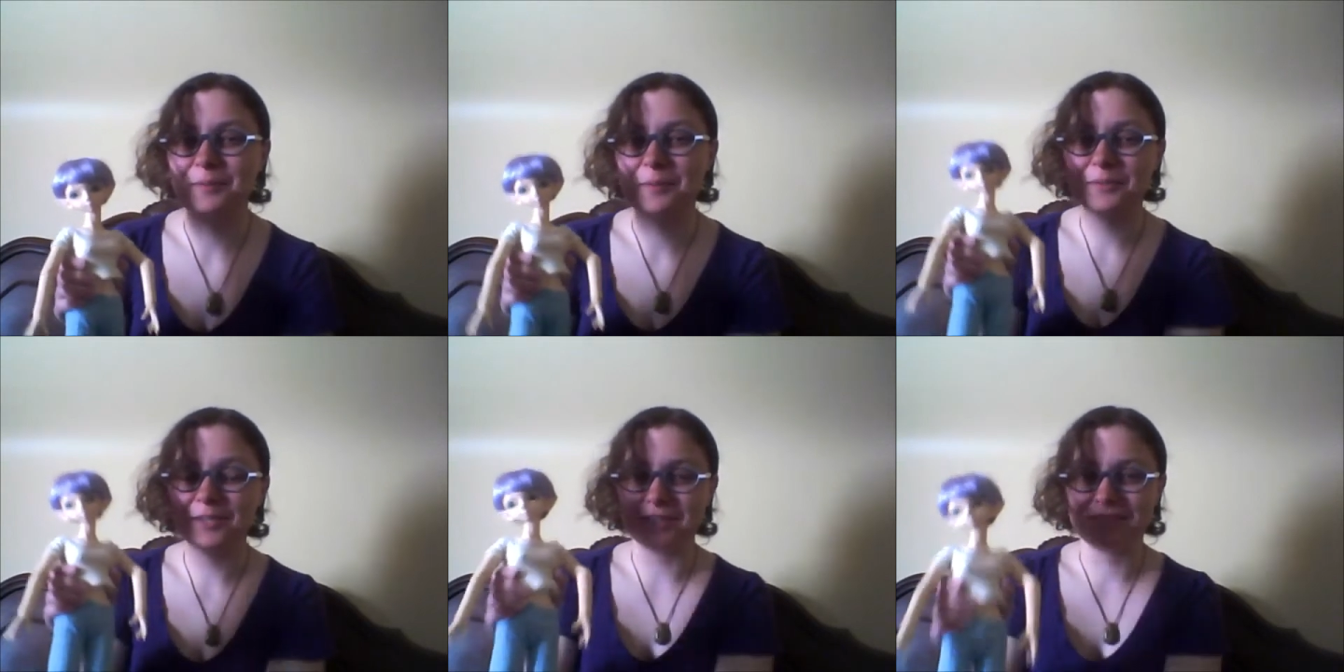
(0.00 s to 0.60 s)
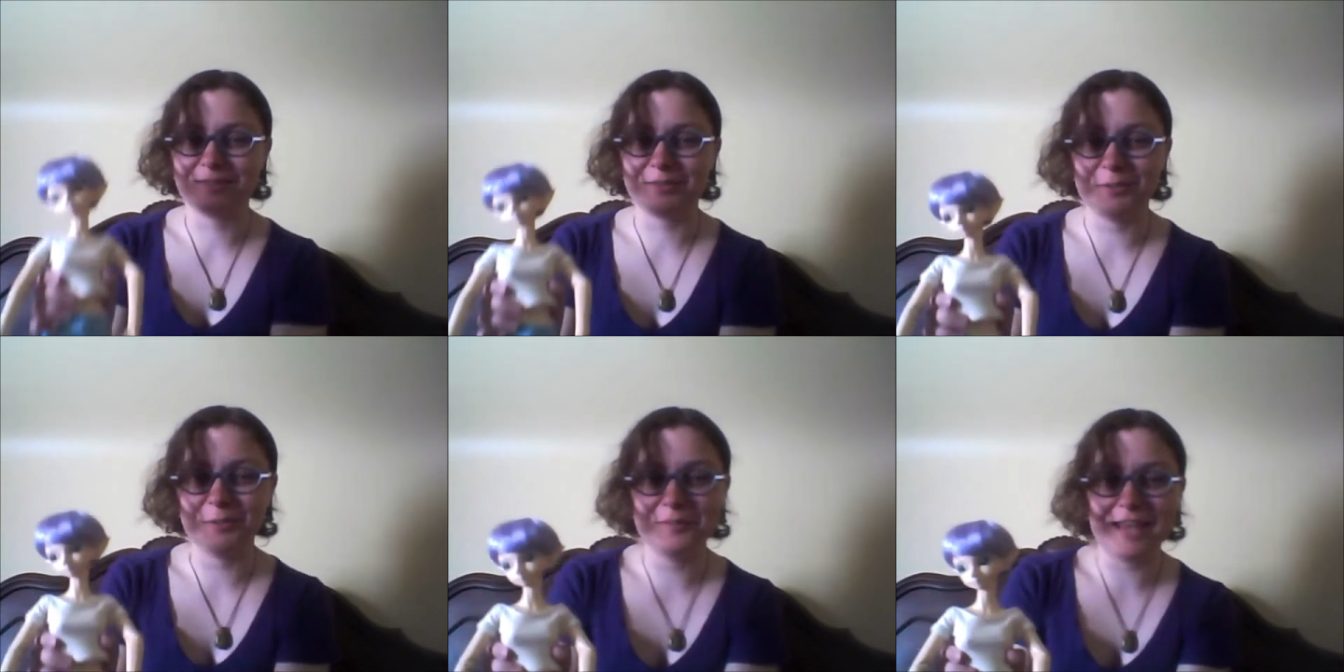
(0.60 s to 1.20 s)
People
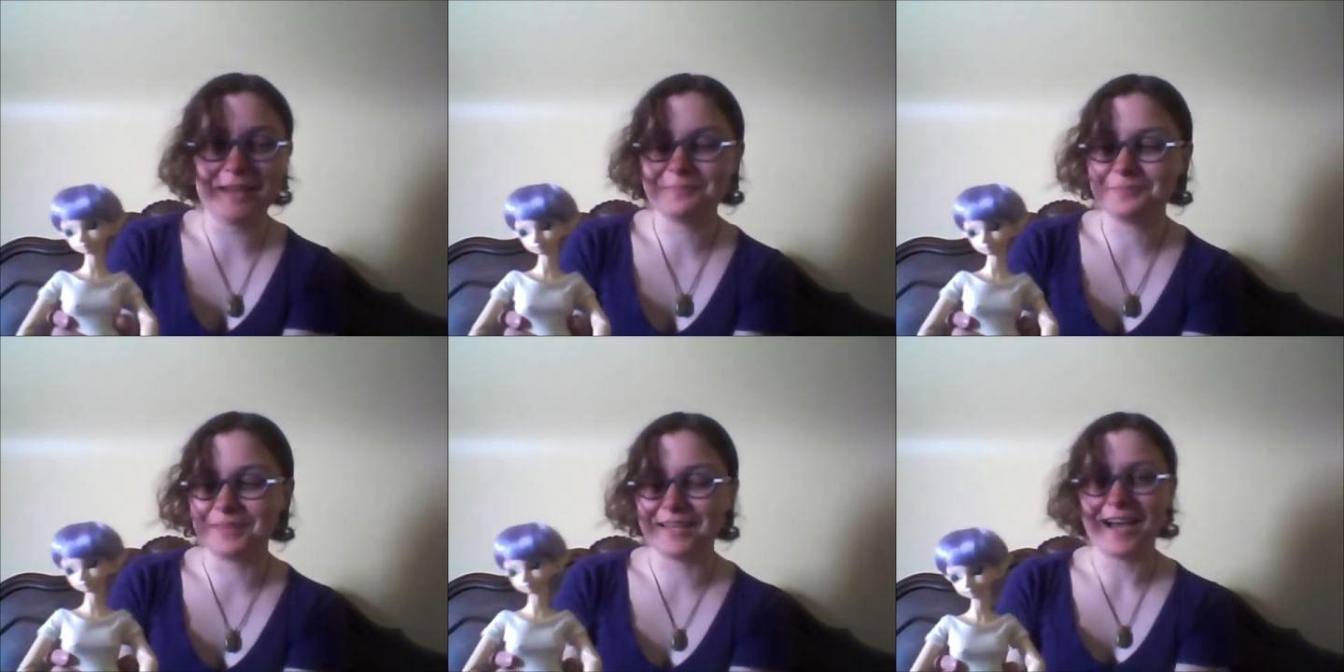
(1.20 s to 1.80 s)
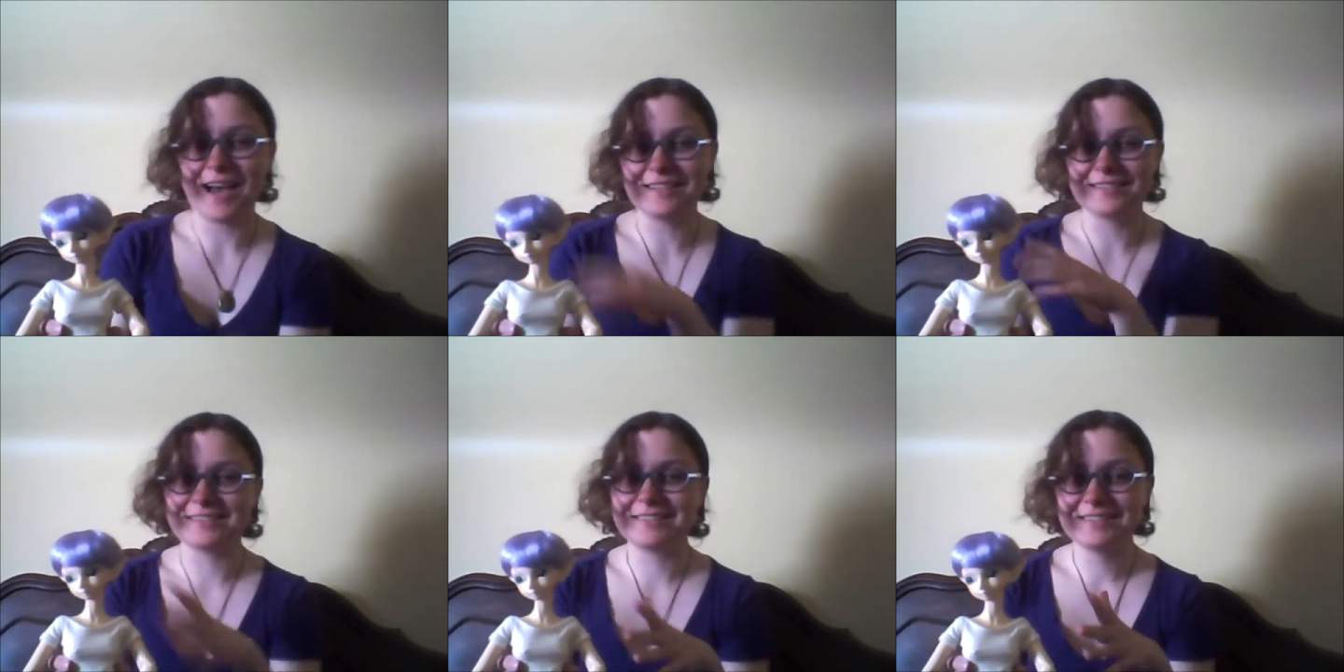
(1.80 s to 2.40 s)
assume that
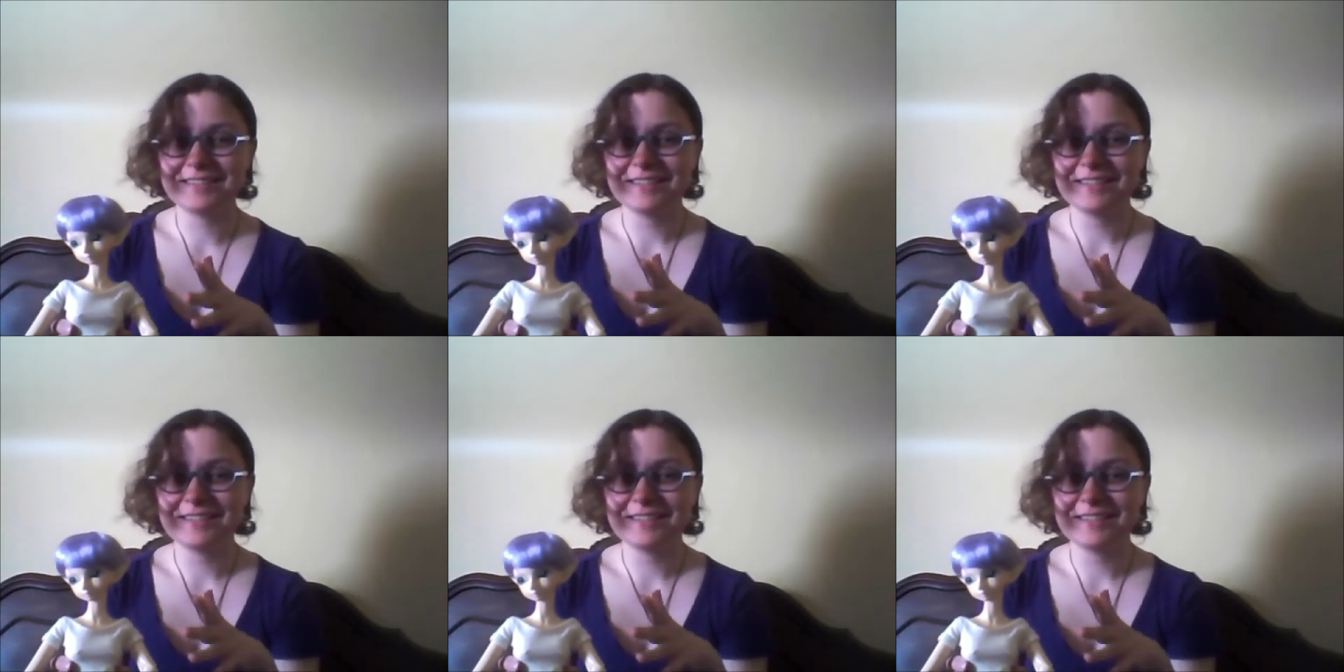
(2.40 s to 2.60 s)
because